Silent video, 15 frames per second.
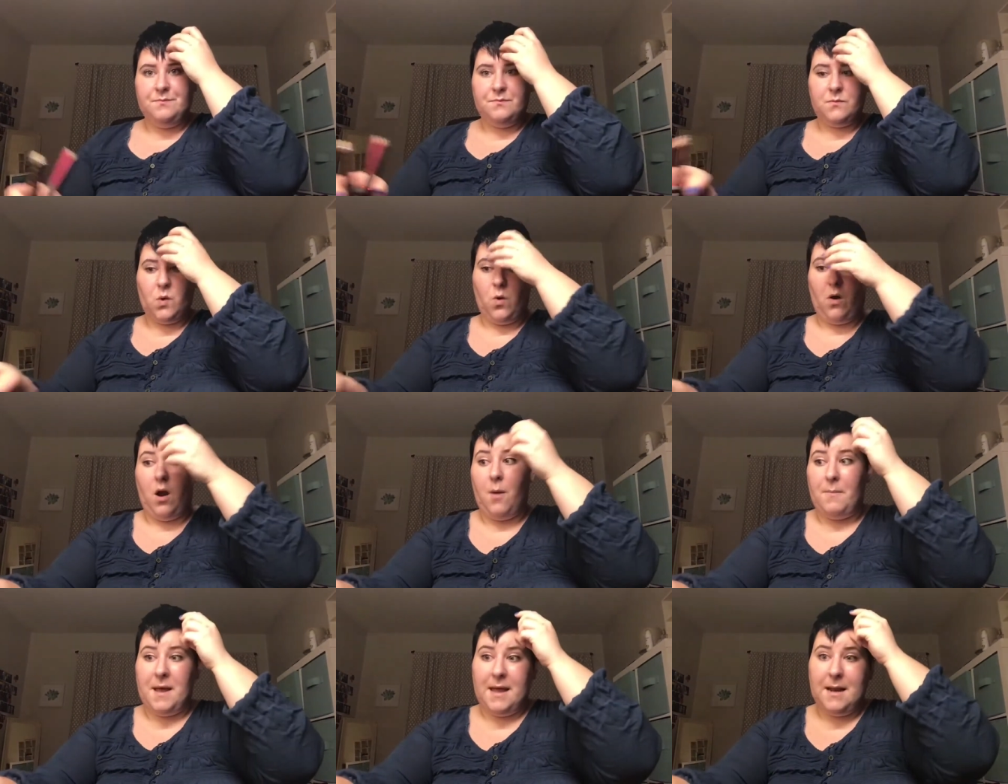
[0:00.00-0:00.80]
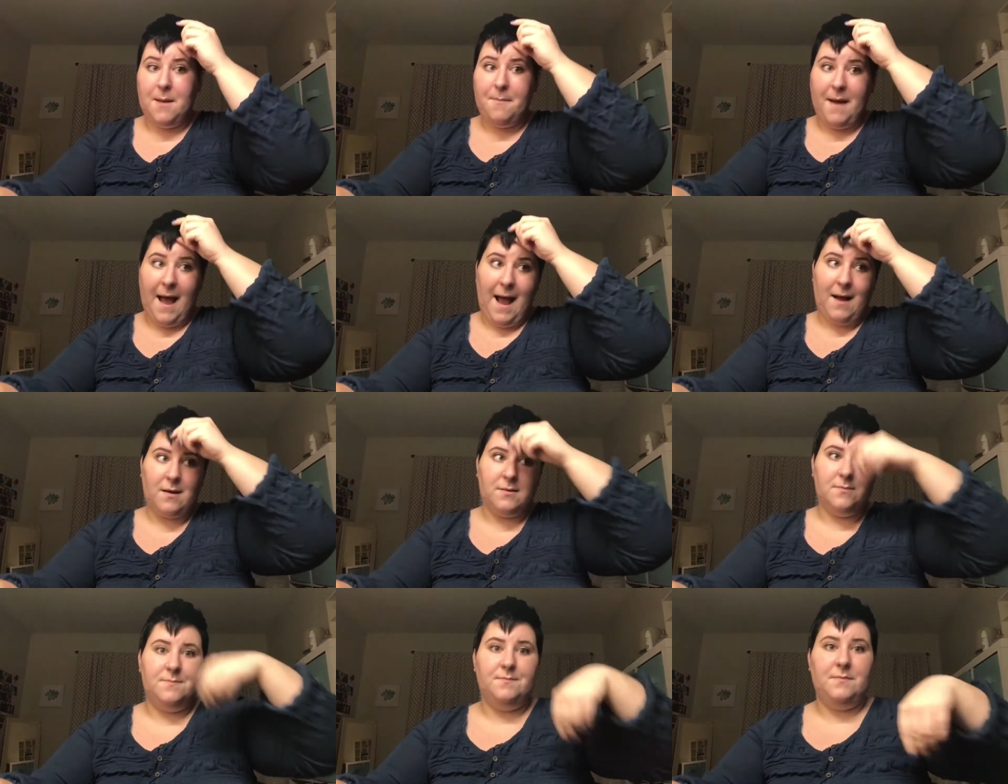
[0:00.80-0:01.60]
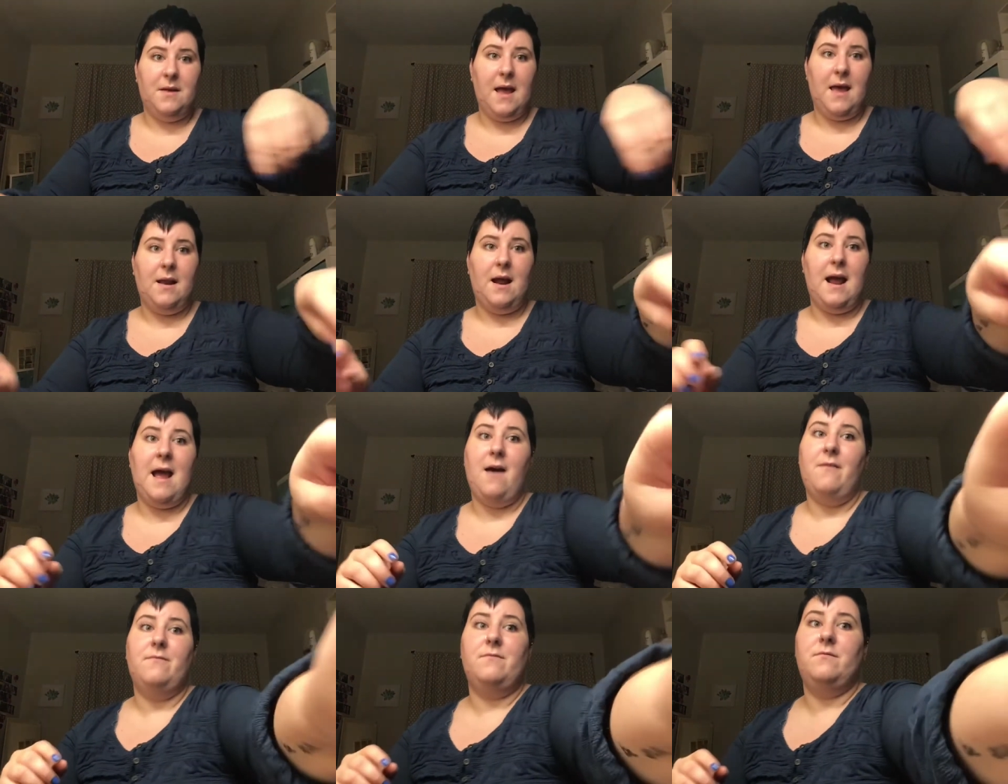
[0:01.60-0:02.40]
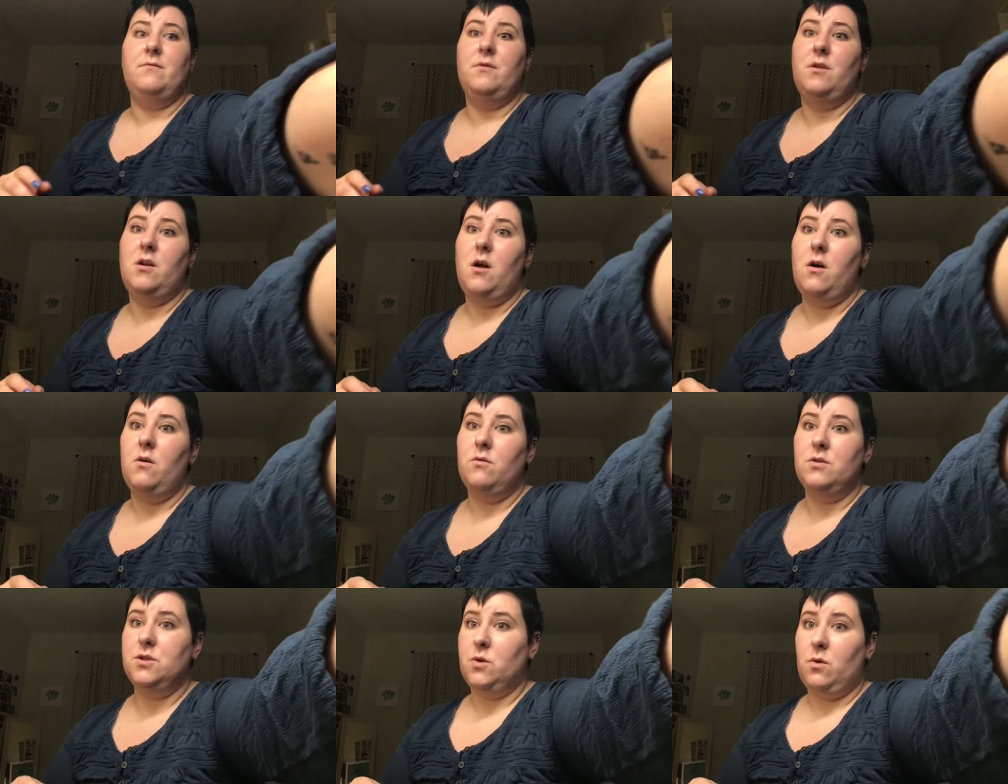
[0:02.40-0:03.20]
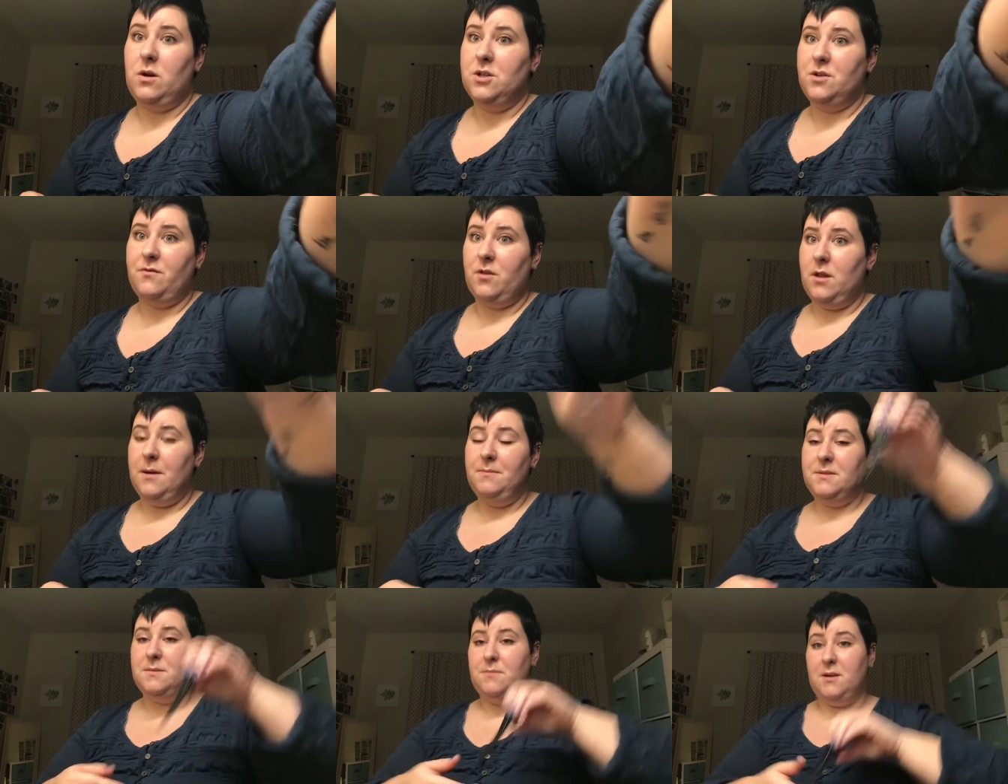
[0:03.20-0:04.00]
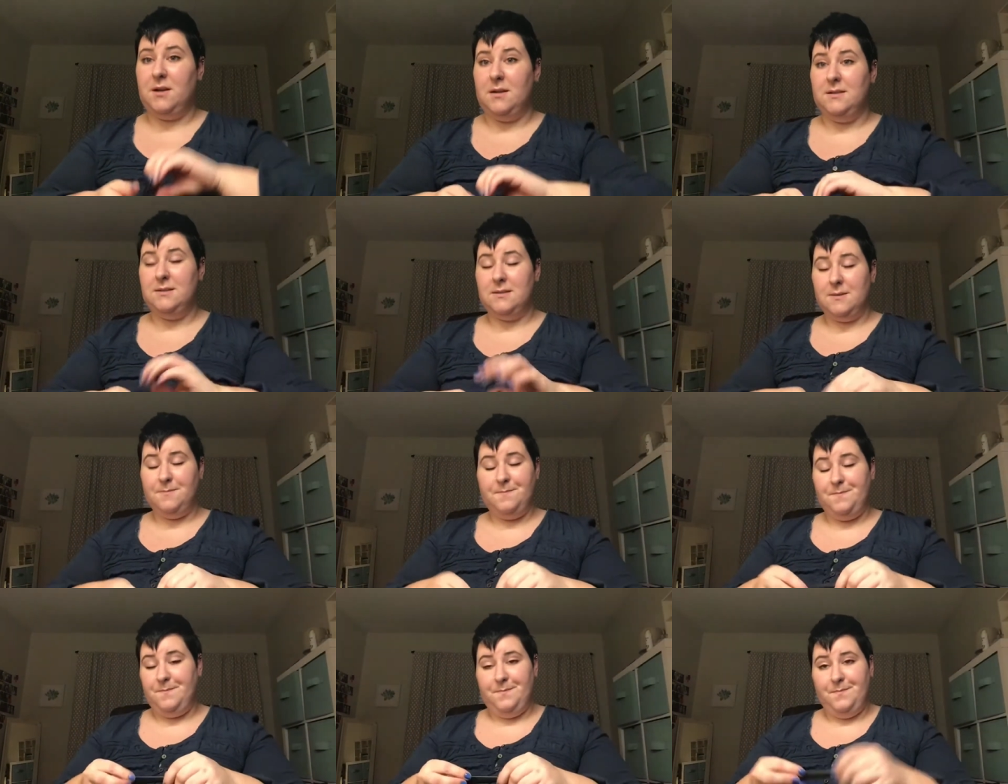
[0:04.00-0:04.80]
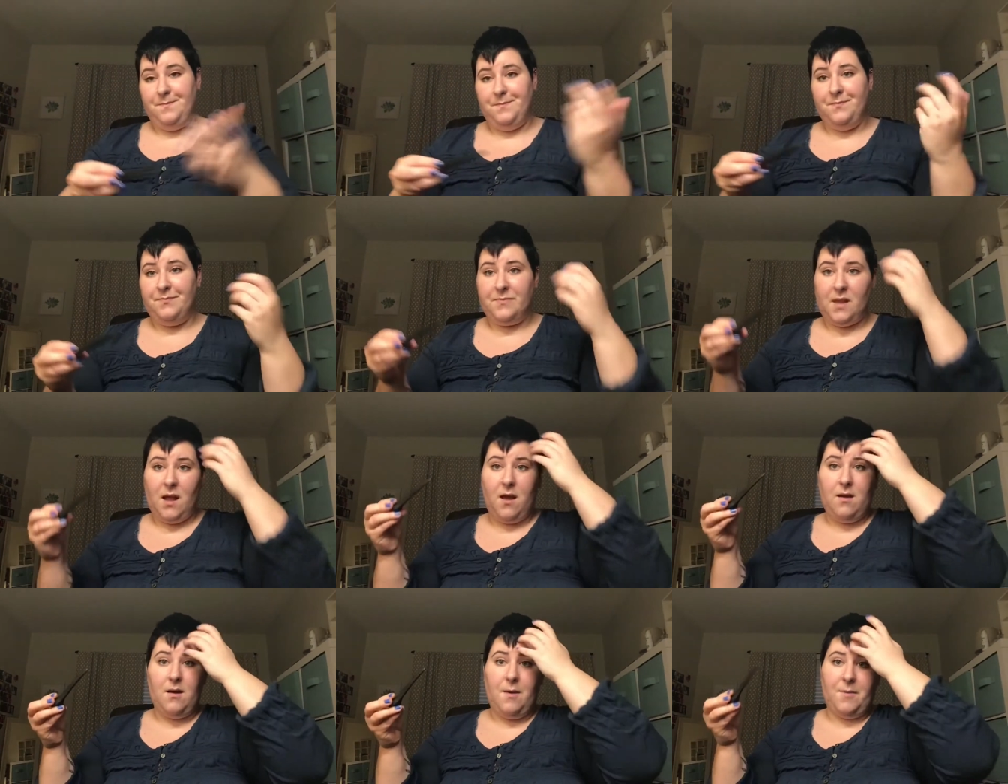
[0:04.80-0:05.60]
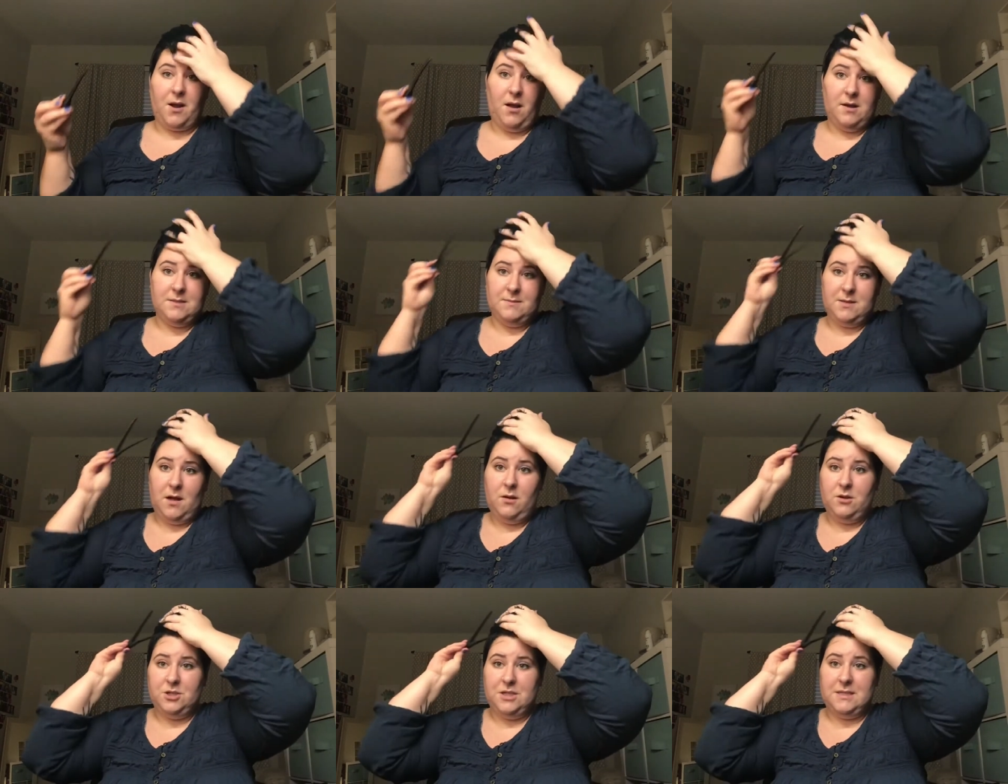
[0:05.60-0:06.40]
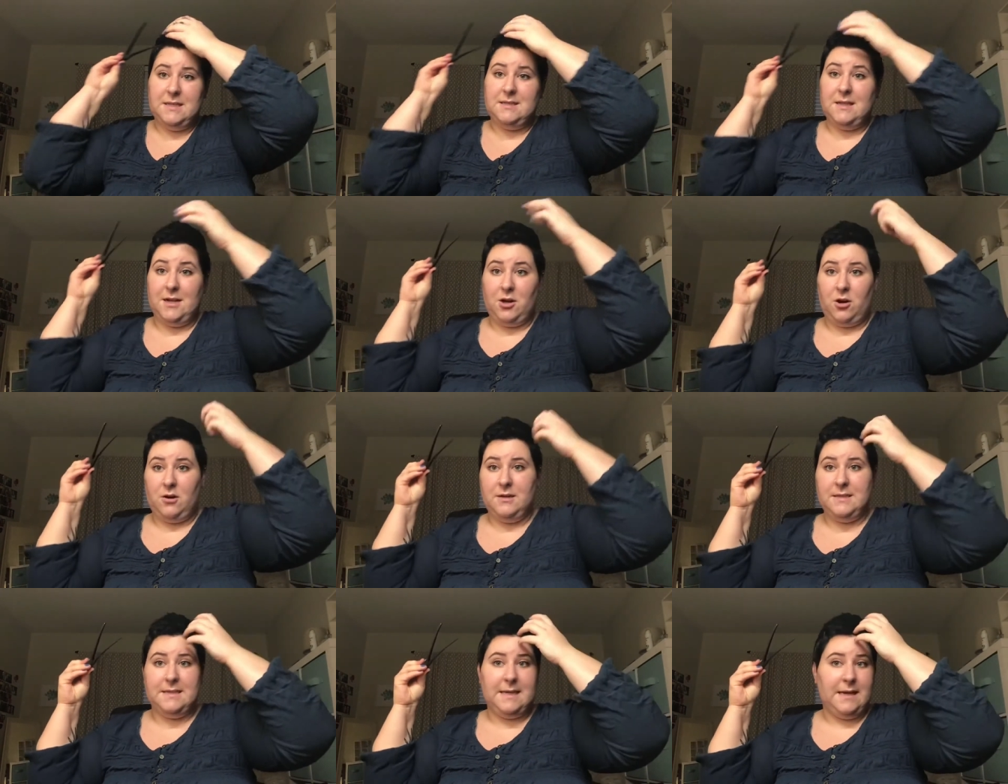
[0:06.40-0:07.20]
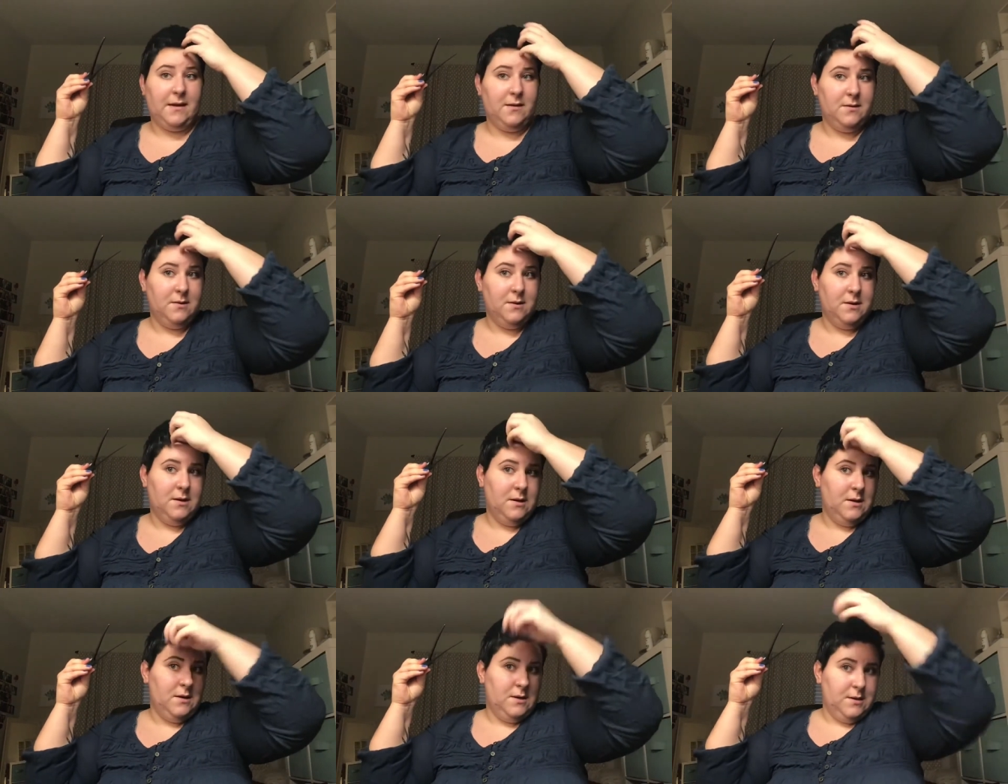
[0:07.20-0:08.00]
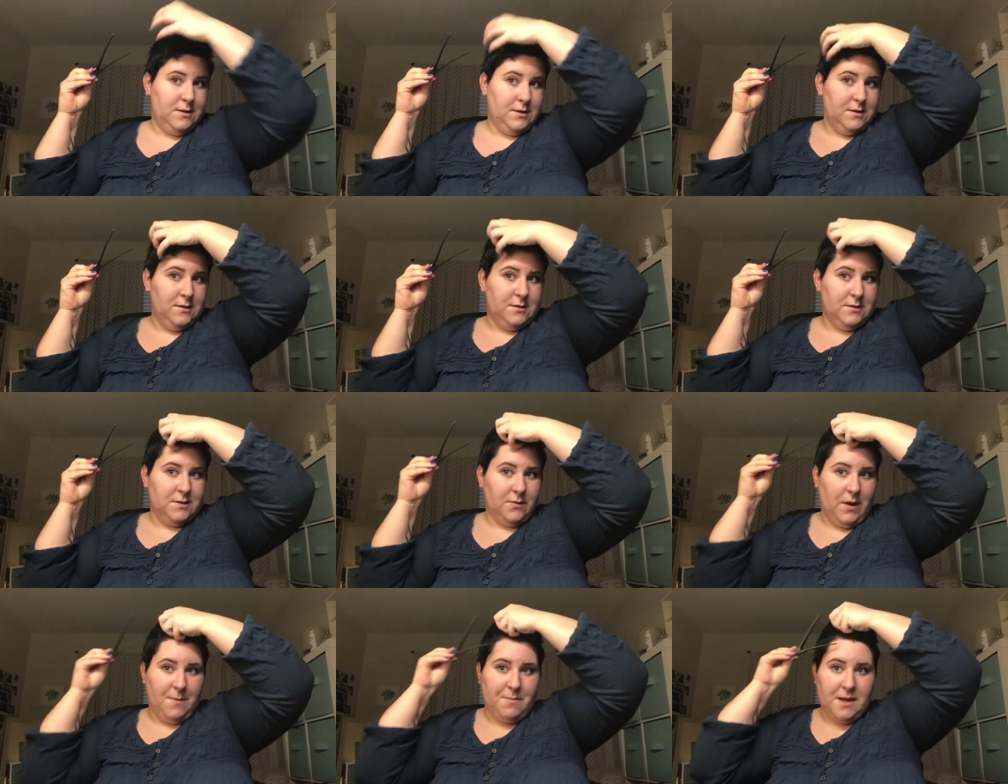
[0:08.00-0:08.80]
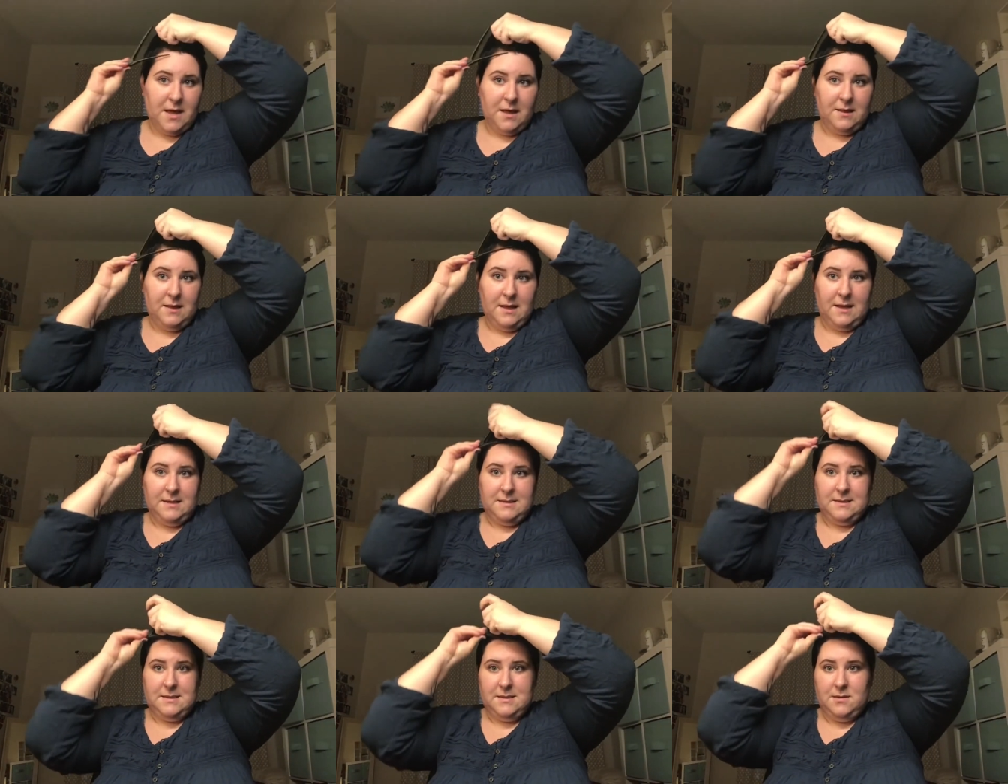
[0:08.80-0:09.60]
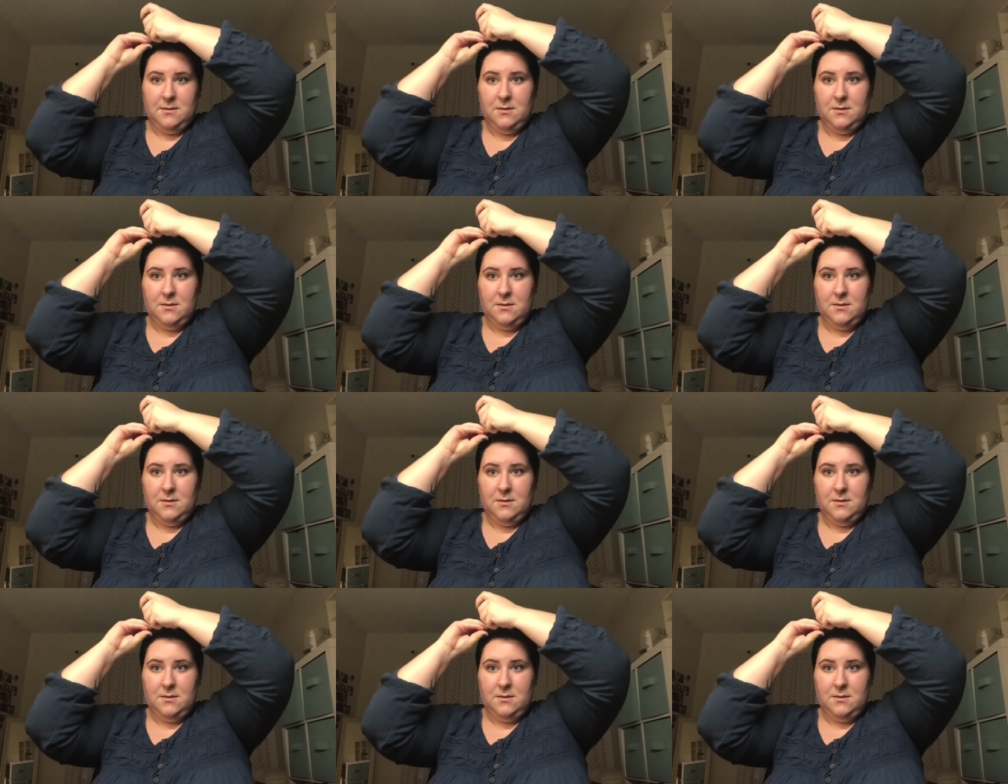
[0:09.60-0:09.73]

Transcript: or I'll pin it back and I have no shortage of clips because I'm a cosmetologist, it's like currency. So I pin this